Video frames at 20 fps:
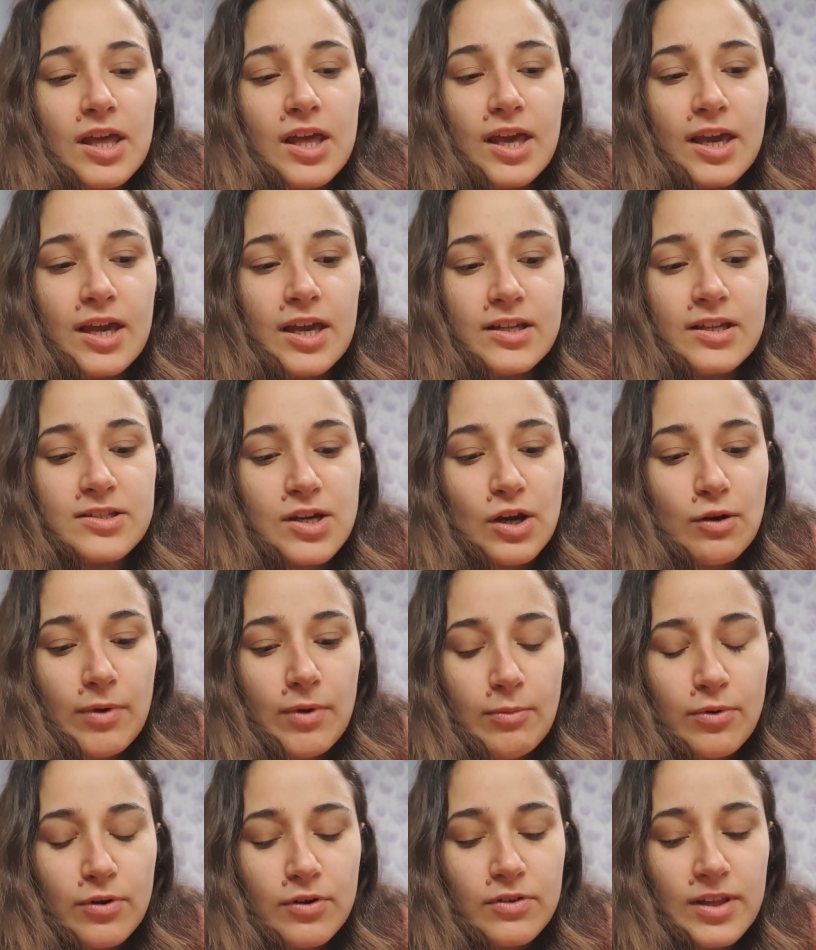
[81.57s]
And I
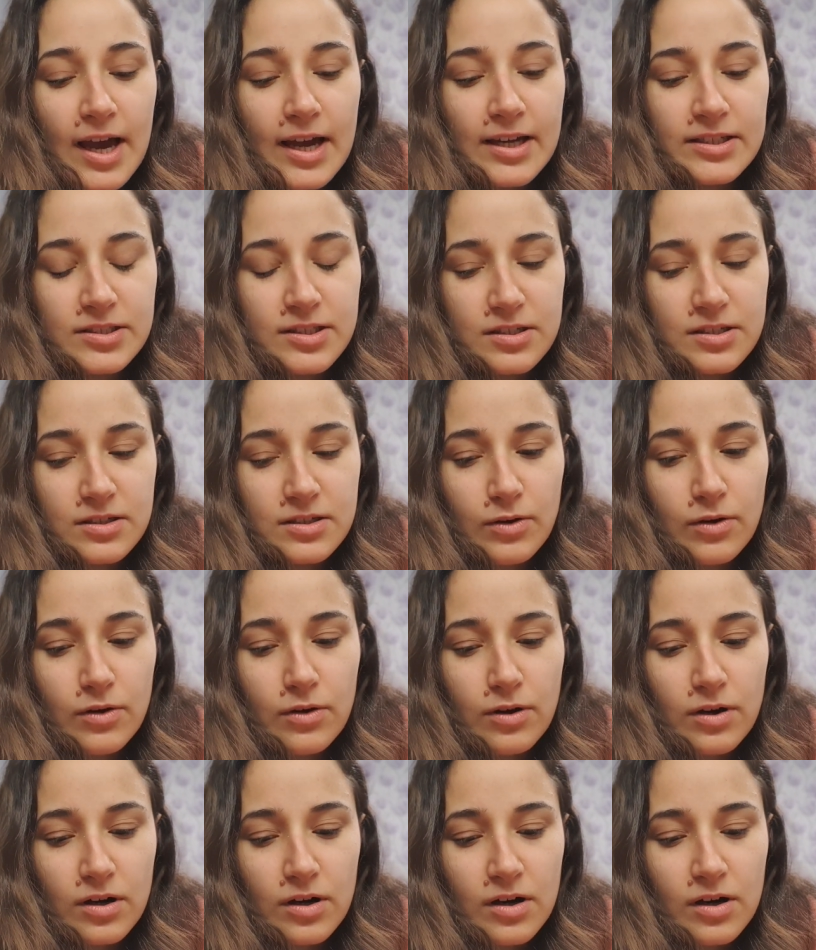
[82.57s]
remember that
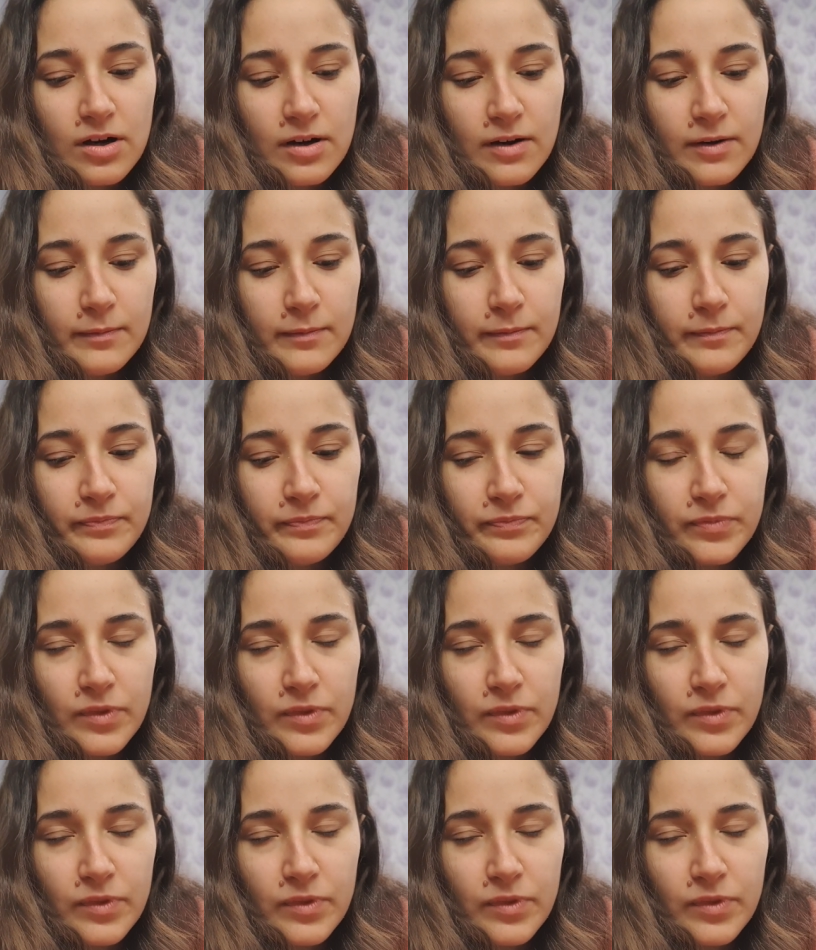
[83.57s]
um,